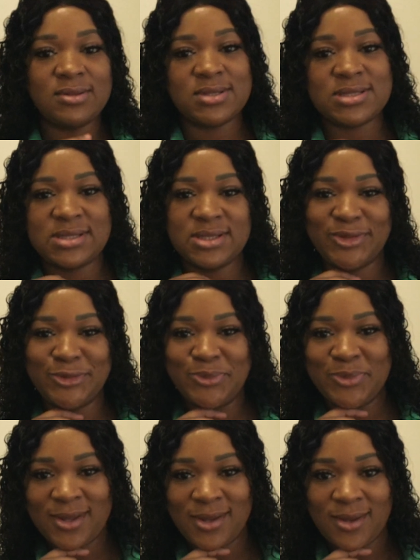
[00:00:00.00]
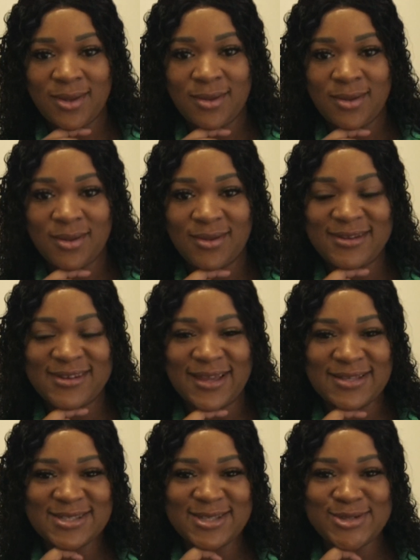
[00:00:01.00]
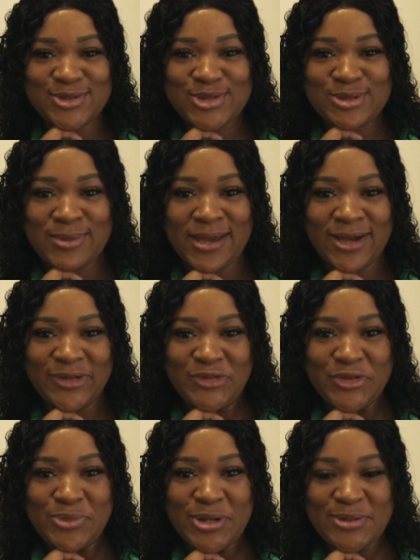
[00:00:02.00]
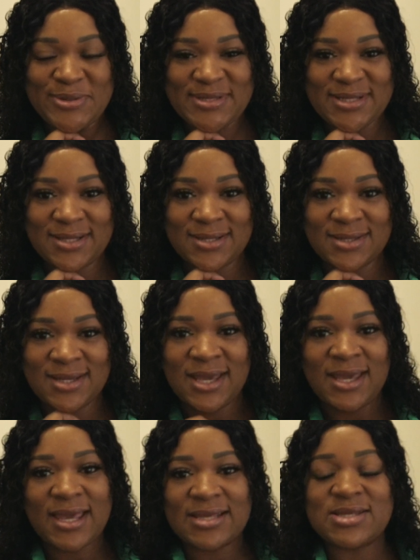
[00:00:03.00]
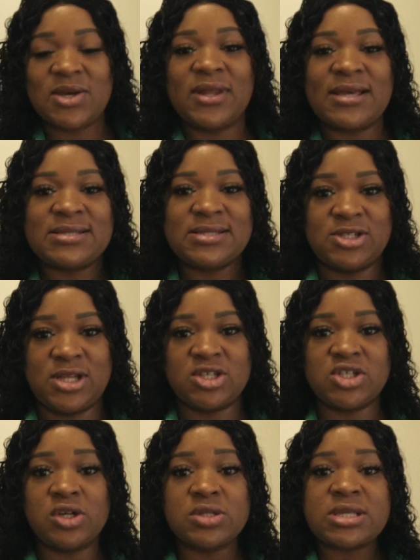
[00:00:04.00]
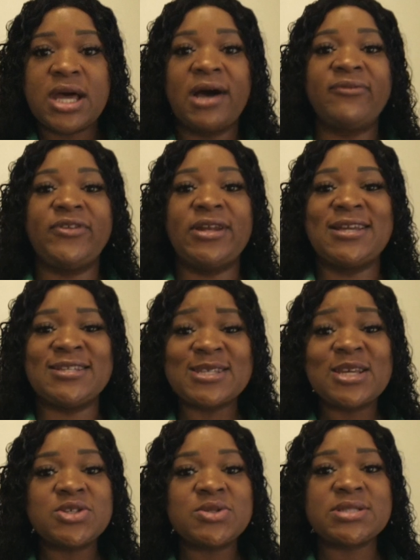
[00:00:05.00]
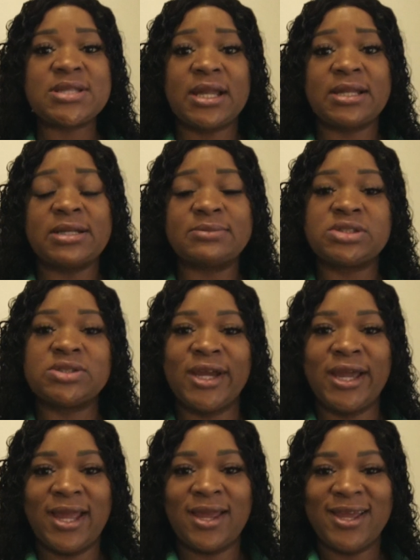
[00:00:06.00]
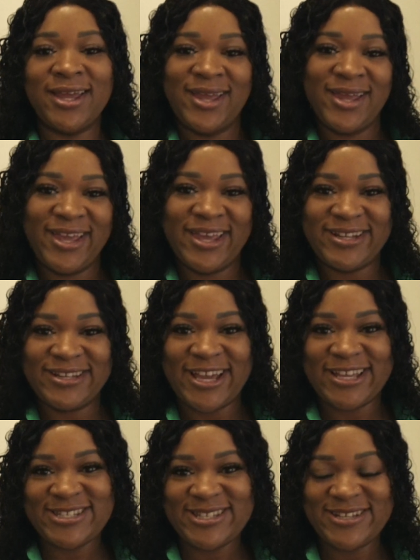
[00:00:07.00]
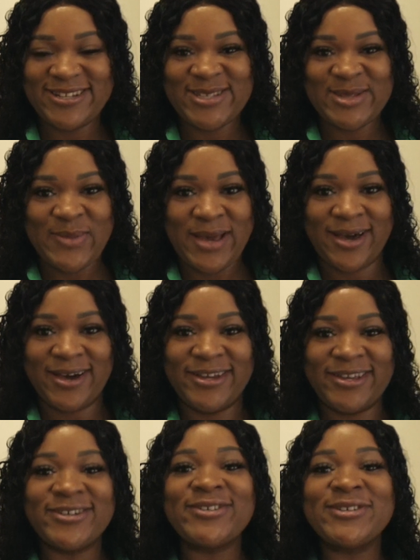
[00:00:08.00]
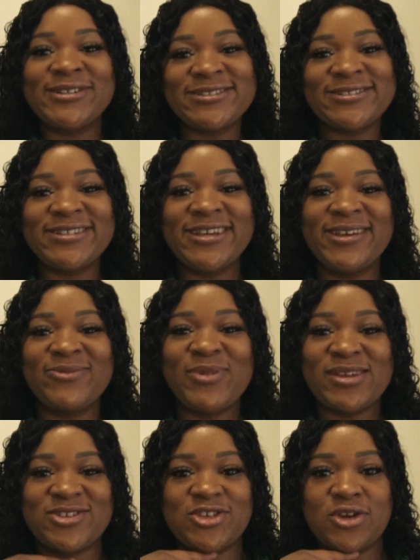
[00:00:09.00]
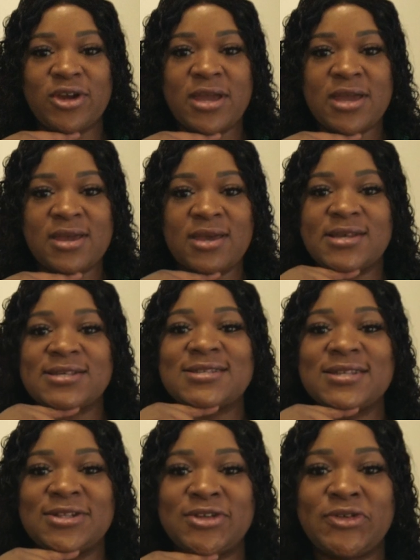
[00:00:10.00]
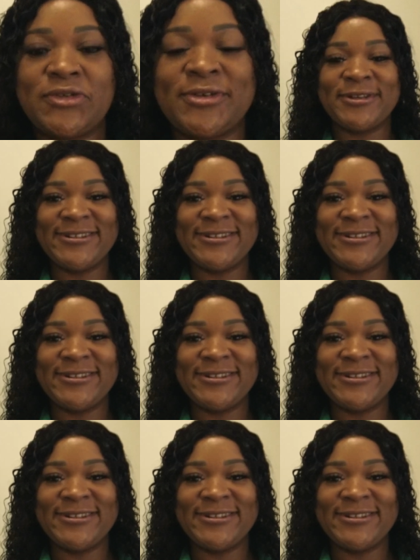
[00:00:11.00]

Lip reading: tilt and a nice little smile for posing. And so that shows confidence because you're standing up straight and a nice little smile. Make sure your head is a little,